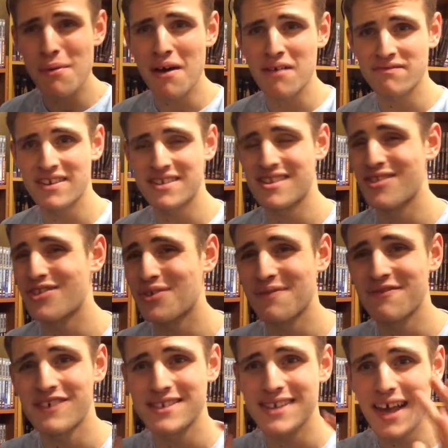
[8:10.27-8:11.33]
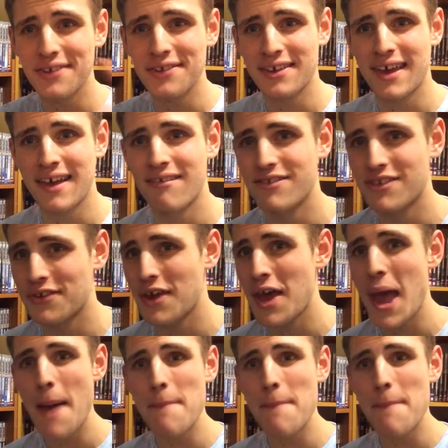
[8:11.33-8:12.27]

well written, some fantastic characters.